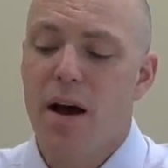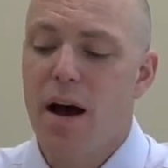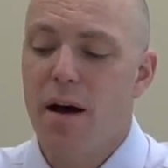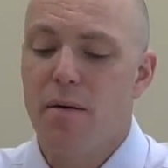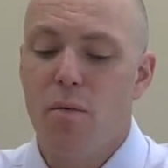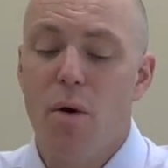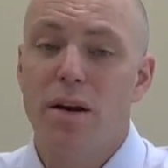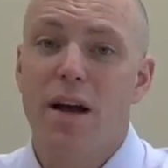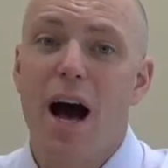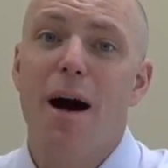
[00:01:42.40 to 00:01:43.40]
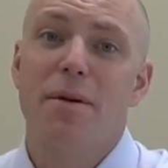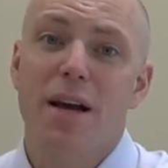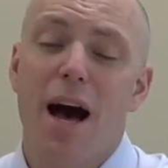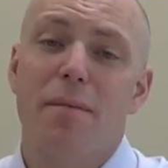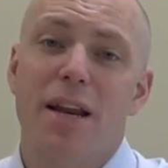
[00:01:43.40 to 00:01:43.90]
Uh, one common
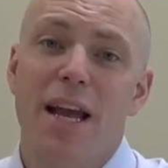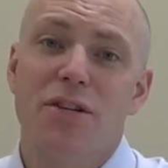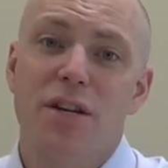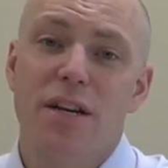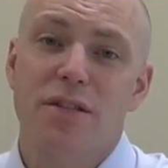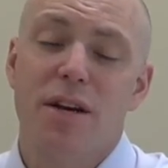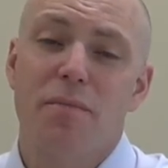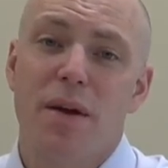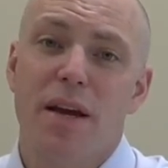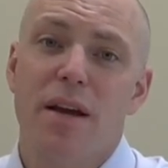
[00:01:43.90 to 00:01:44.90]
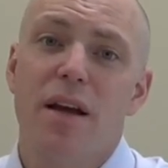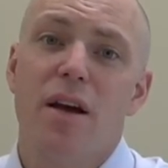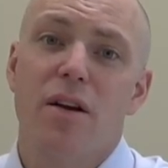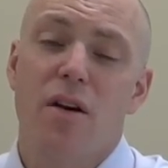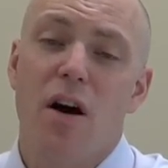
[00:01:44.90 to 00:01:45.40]
combination is something
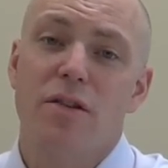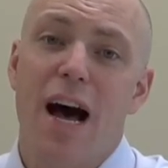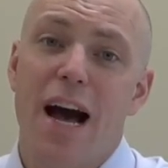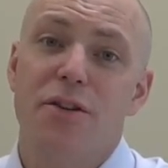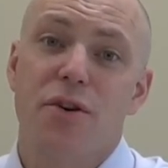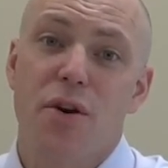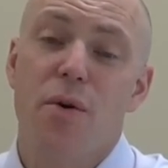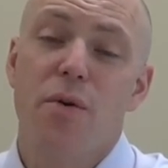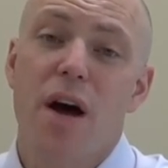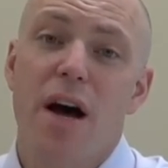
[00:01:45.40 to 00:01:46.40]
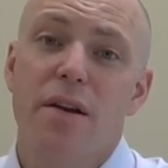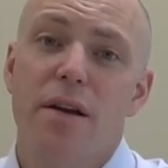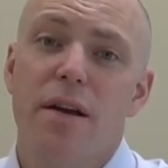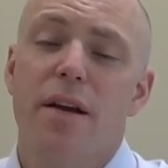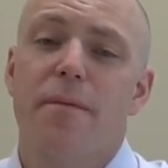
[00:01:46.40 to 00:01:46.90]
called hydrocodone.
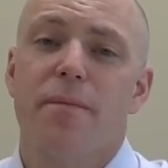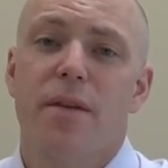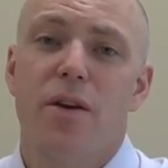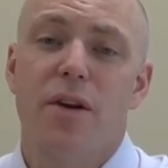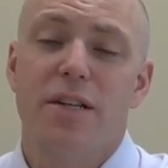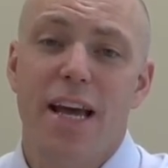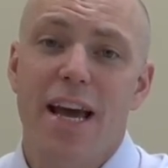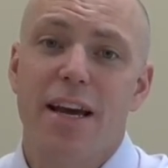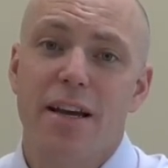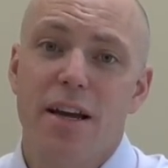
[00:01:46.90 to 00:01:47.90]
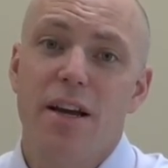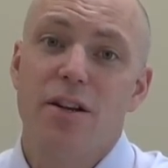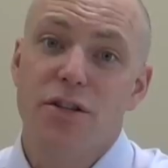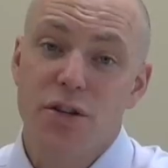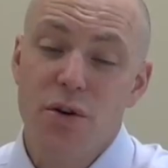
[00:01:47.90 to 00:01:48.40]
You can take
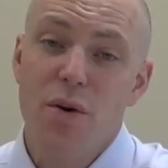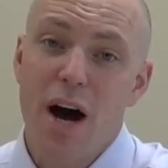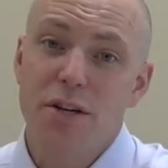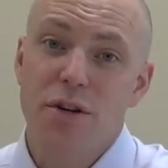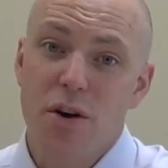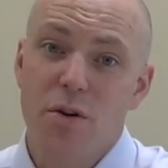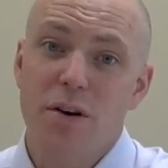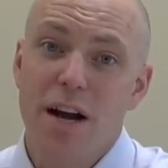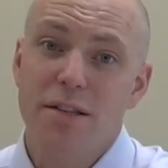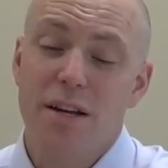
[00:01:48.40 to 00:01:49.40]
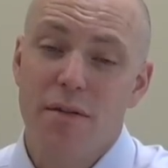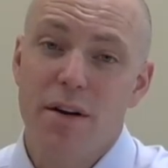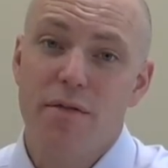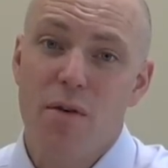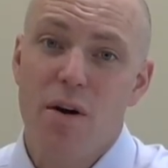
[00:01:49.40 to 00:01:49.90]
two hydrocodones
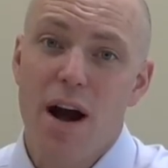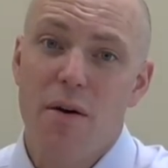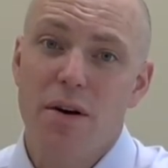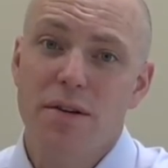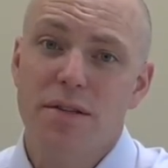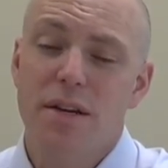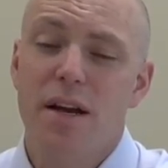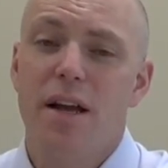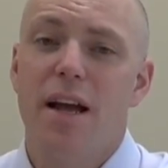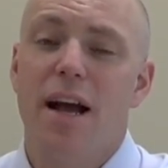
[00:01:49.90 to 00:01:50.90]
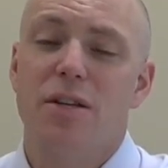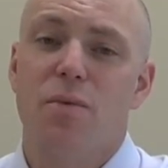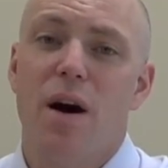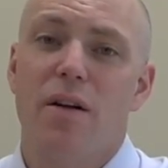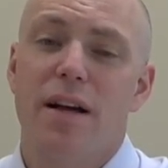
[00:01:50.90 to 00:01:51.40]
every four hours, as
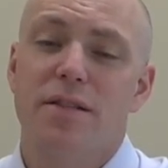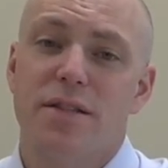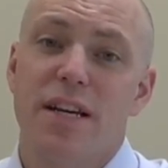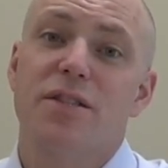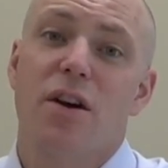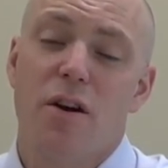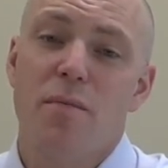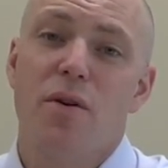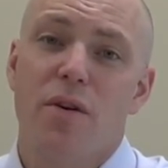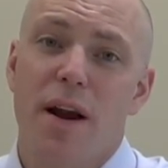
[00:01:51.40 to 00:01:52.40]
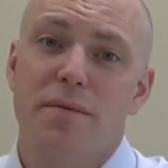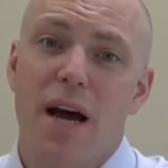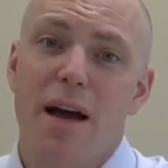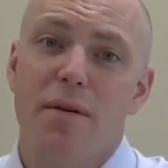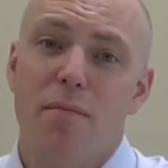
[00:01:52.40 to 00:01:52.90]
well as 600 milligrams
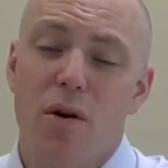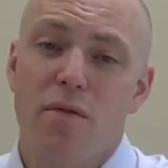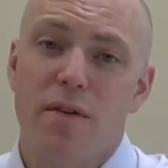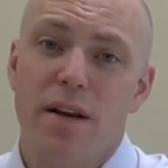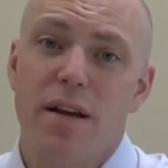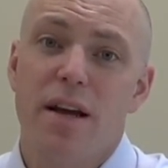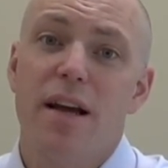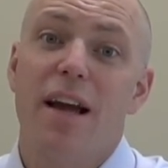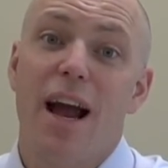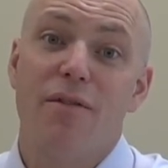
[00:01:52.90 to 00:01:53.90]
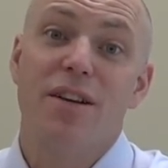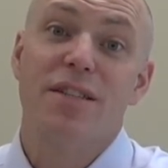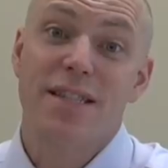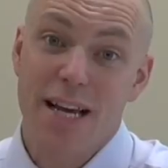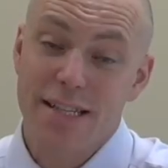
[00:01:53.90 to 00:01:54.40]
of ibuprofen every
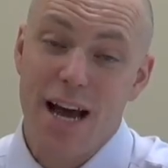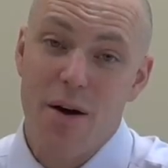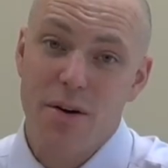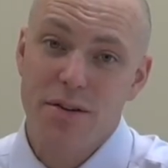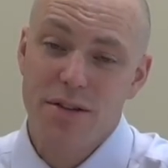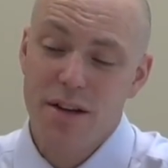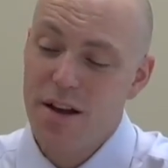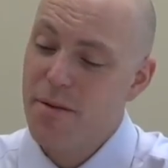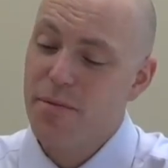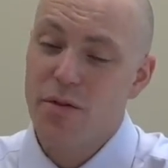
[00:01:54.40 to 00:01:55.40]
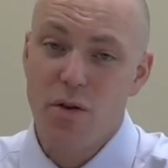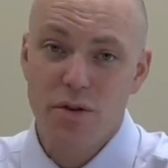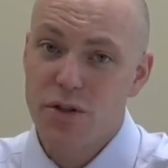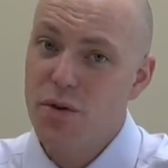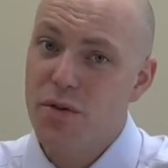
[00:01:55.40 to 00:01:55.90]
six hours.
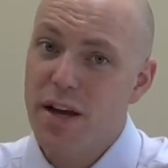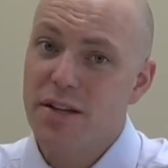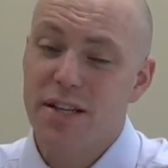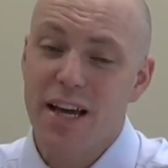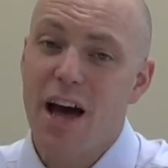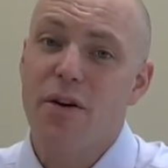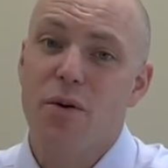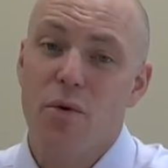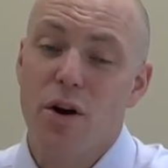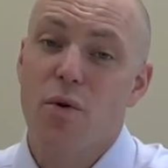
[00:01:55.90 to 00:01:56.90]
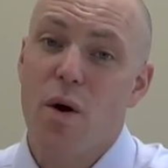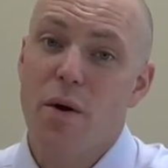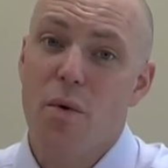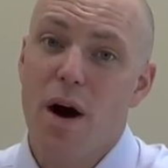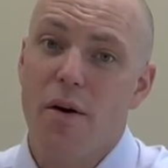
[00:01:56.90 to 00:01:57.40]
Those two things together work
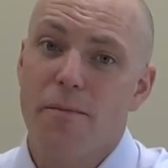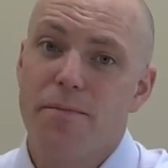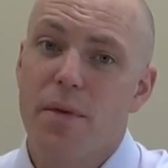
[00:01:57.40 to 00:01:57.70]
quite well.